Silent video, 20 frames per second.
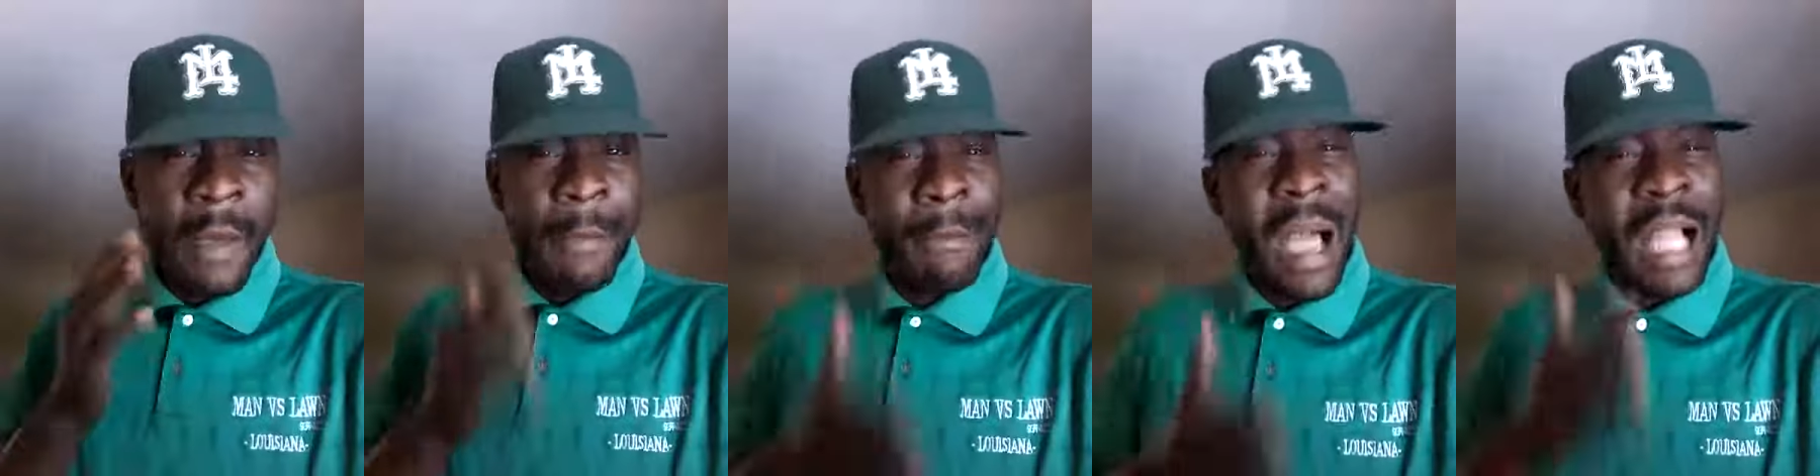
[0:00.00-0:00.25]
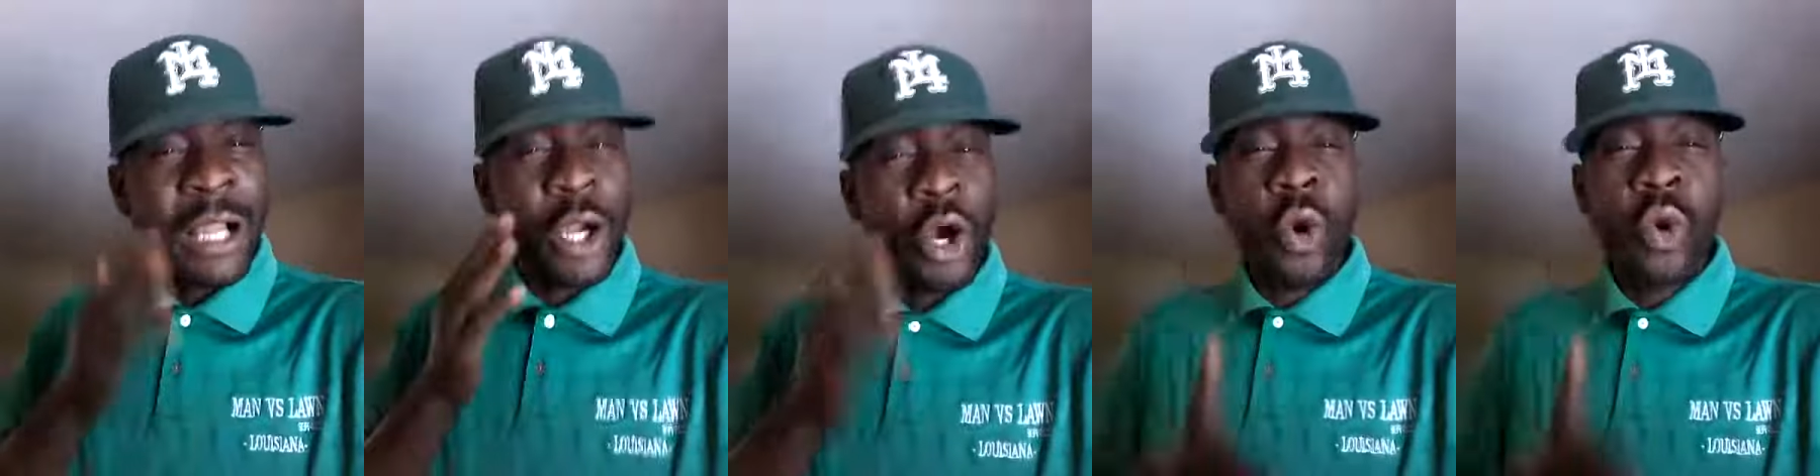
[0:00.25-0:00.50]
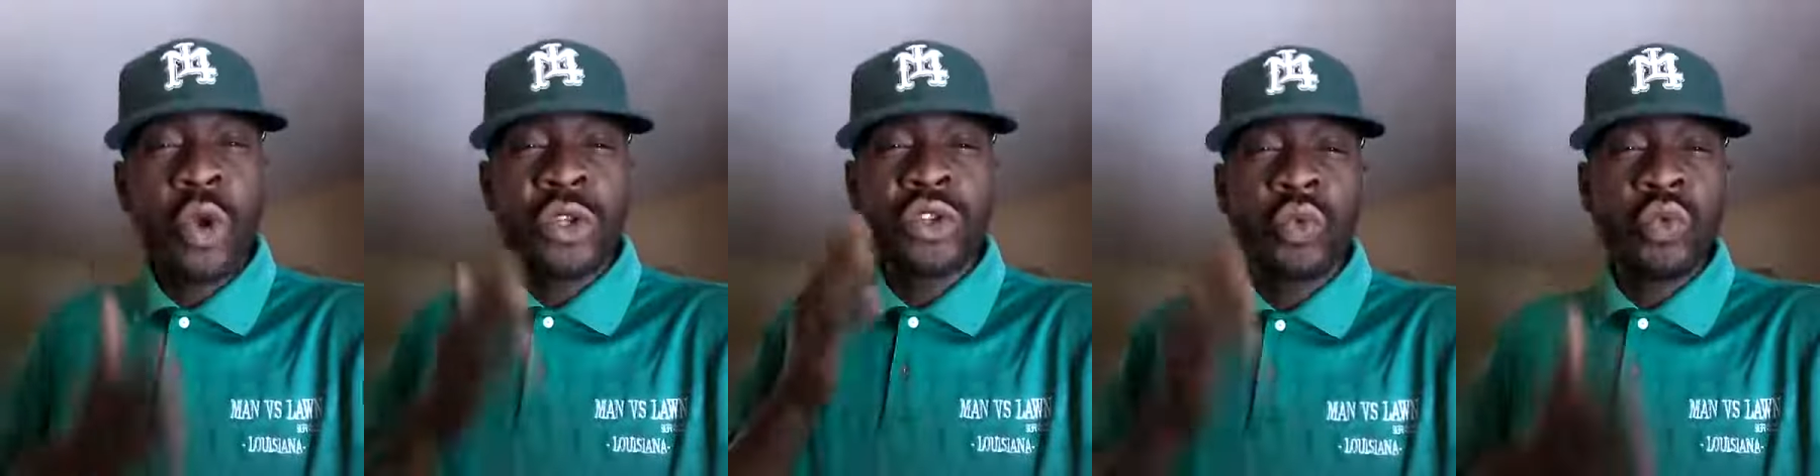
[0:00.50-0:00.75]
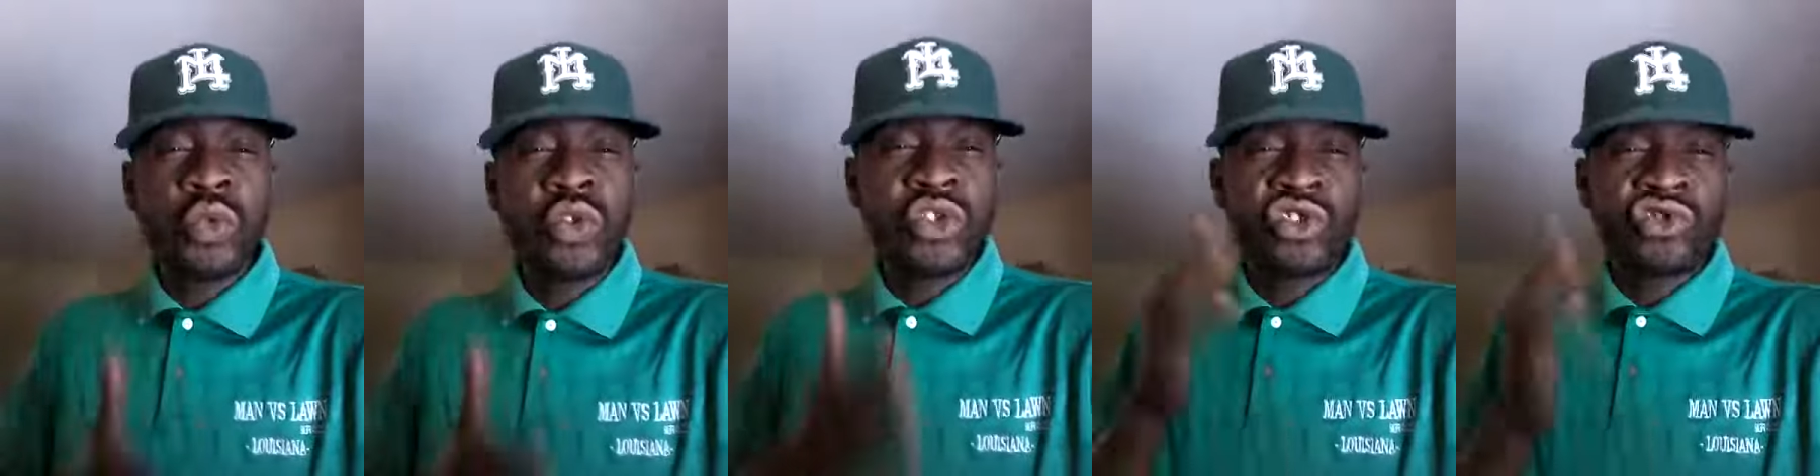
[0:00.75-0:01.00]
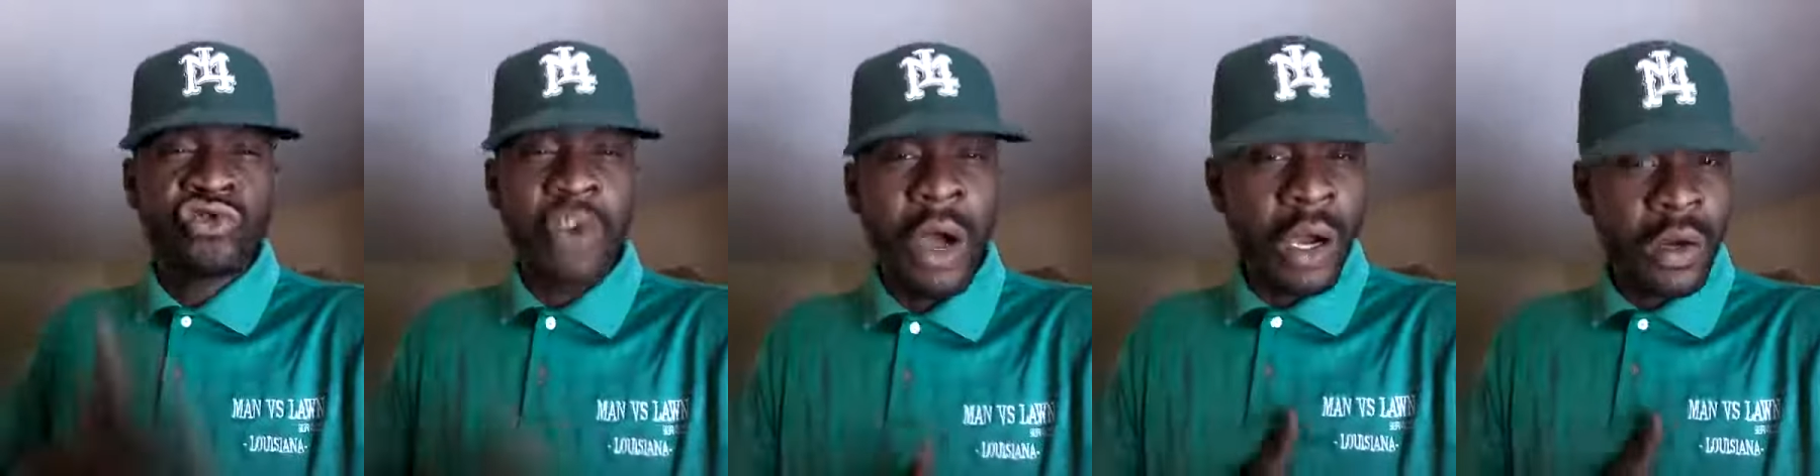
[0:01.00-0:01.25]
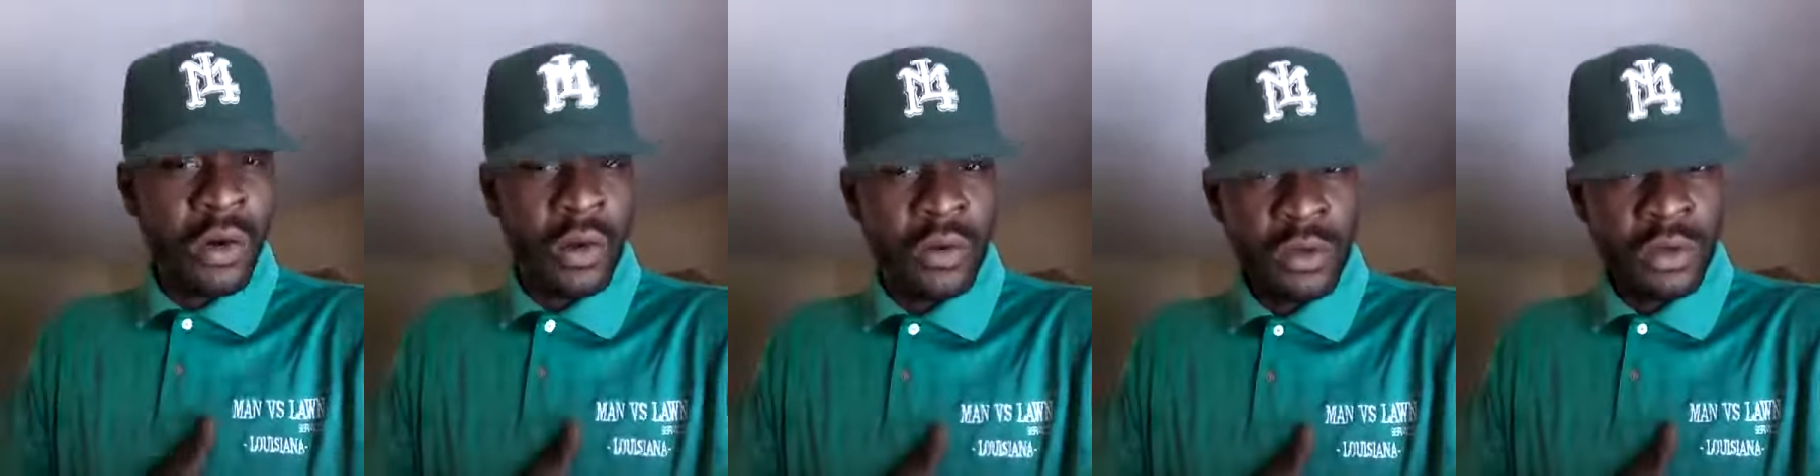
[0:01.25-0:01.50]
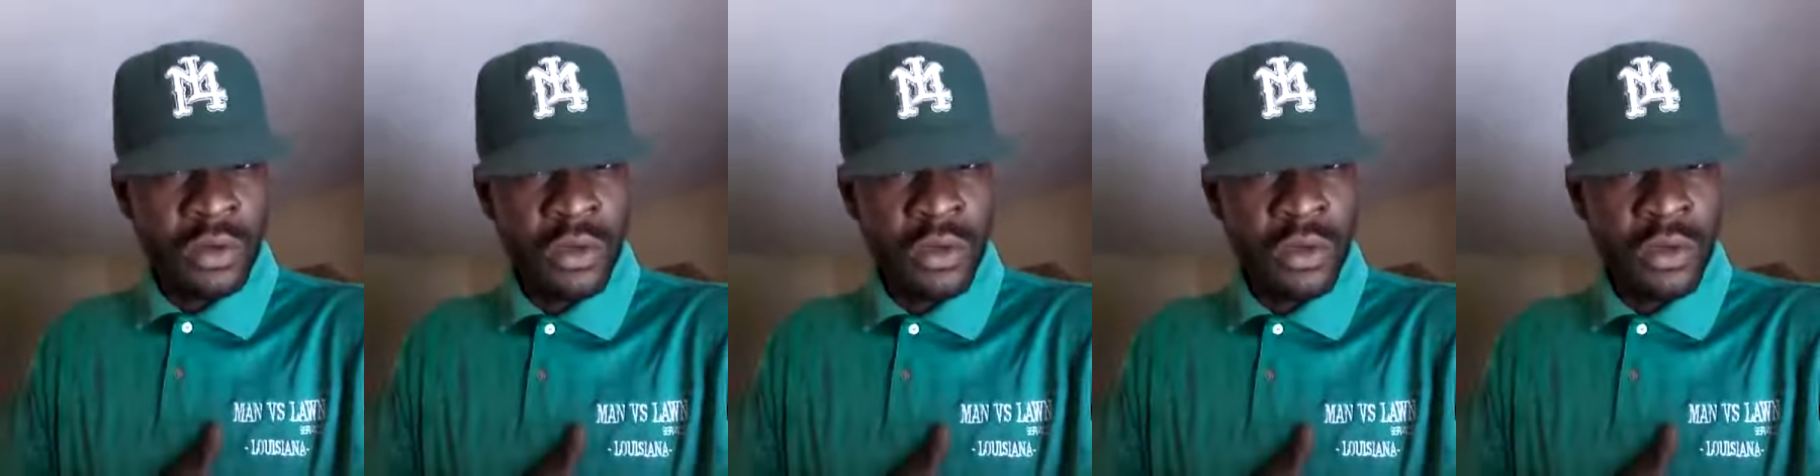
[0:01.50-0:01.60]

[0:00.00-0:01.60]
by going through the struggle.